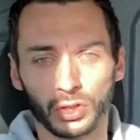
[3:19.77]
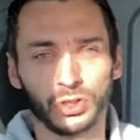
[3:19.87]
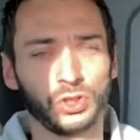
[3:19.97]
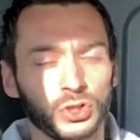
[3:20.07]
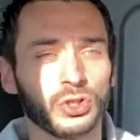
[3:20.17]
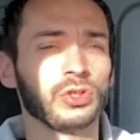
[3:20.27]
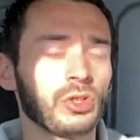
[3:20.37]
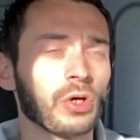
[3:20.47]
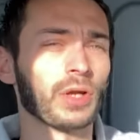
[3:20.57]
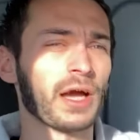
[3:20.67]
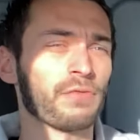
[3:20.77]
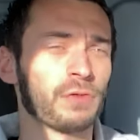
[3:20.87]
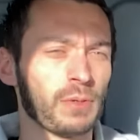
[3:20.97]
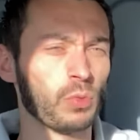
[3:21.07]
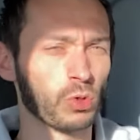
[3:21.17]
you don't have to
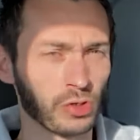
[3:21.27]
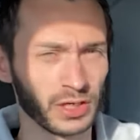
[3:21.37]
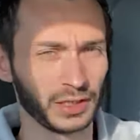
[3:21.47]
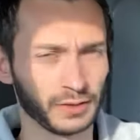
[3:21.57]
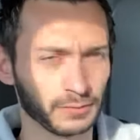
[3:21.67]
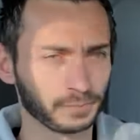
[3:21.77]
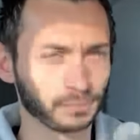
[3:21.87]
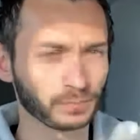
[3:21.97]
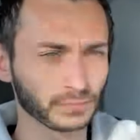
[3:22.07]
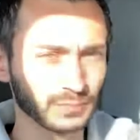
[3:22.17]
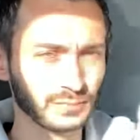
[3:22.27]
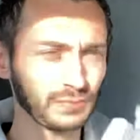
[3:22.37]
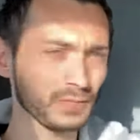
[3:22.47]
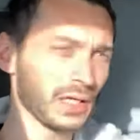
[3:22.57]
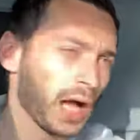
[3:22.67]
be worrying
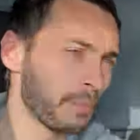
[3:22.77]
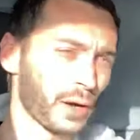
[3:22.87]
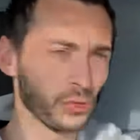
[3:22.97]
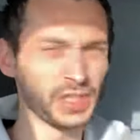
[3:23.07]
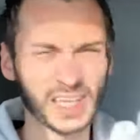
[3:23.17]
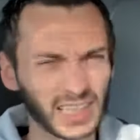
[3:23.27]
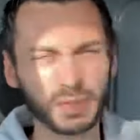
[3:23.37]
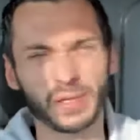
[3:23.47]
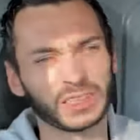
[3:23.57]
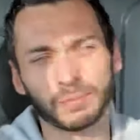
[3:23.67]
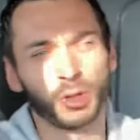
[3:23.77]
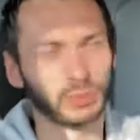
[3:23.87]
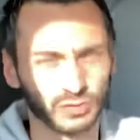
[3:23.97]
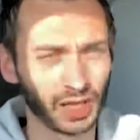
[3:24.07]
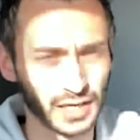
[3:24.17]
about the daily bits and bobs
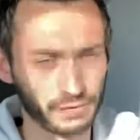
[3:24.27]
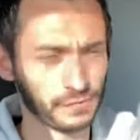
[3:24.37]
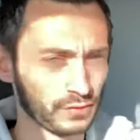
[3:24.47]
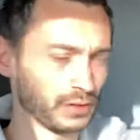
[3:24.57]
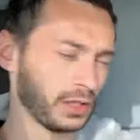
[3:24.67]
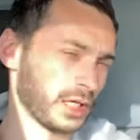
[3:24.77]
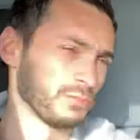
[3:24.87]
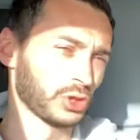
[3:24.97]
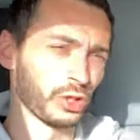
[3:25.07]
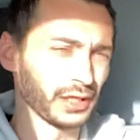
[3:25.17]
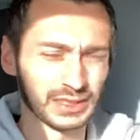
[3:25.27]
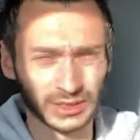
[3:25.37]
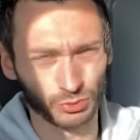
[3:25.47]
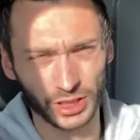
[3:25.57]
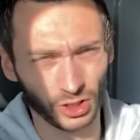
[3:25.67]
of life. So Khaleesi's
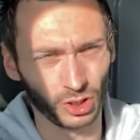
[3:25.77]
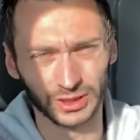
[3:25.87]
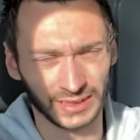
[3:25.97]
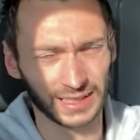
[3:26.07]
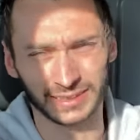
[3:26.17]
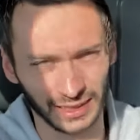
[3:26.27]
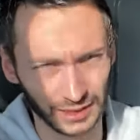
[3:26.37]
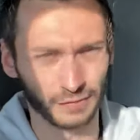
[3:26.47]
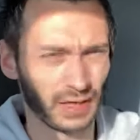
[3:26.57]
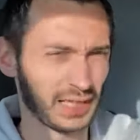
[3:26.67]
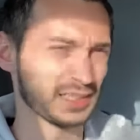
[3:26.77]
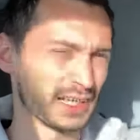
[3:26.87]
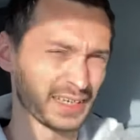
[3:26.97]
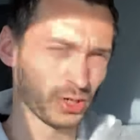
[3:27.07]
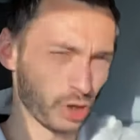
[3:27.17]
recall is that solidified. I
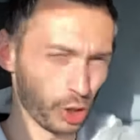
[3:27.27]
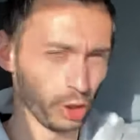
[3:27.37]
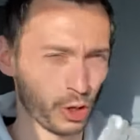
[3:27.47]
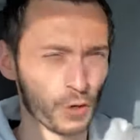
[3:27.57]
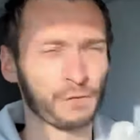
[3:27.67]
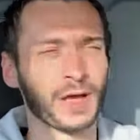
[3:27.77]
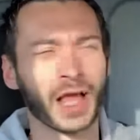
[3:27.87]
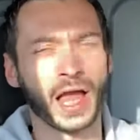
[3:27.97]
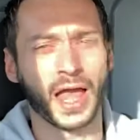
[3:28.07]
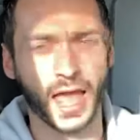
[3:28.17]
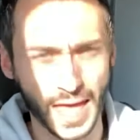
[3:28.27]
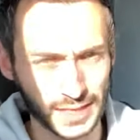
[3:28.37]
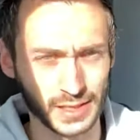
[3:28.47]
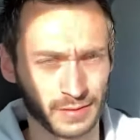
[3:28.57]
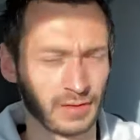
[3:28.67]
can call it off
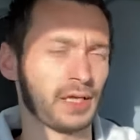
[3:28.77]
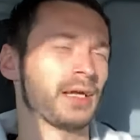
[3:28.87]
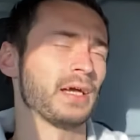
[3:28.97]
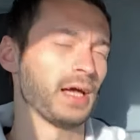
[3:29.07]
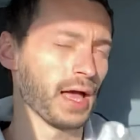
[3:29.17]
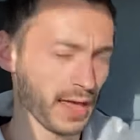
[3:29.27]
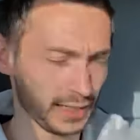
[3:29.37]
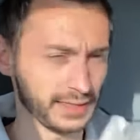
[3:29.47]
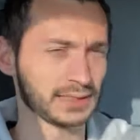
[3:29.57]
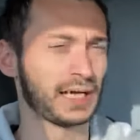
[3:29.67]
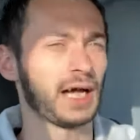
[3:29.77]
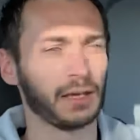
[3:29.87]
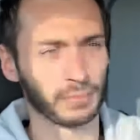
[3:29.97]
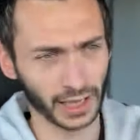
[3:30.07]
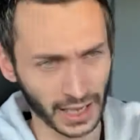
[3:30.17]
anything,
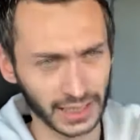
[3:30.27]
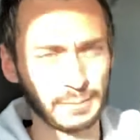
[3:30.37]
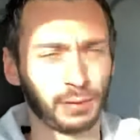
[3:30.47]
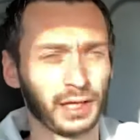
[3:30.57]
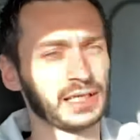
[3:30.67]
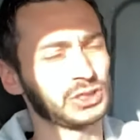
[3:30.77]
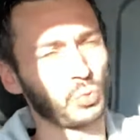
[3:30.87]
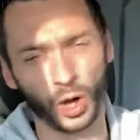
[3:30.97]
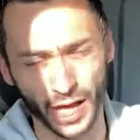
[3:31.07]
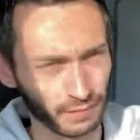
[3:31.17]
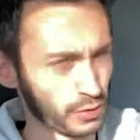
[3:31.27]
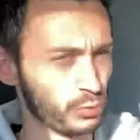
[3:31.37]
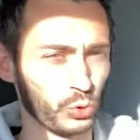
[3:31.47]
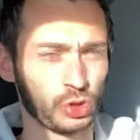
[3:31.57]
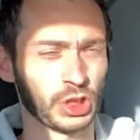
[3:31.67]
anytime, any place, whatever
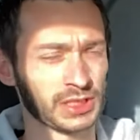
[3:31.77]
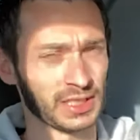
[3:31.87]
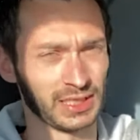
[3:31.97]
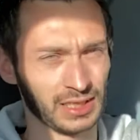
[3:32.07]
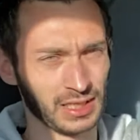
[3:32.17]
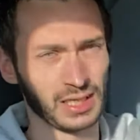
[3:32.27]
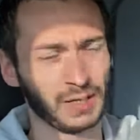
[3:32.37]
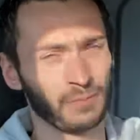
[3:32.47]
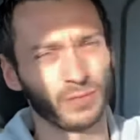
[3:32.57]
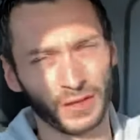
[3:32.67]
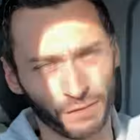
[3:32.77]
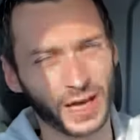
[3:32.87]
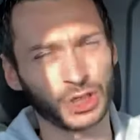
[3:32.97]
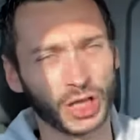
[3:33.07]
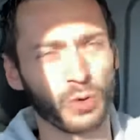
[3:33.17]
mood she's in. If
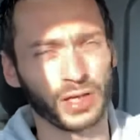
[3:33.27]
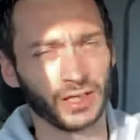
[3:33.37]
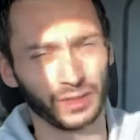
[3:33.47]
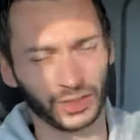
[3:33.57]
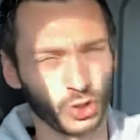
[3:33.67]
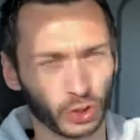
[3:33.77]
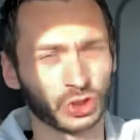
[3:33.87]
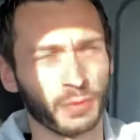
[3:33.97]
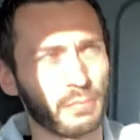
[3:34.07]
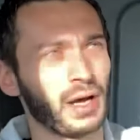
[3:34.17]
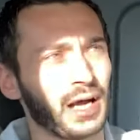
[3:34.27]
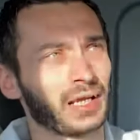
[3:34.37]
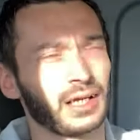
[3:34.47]
I shout here, that dog's coming back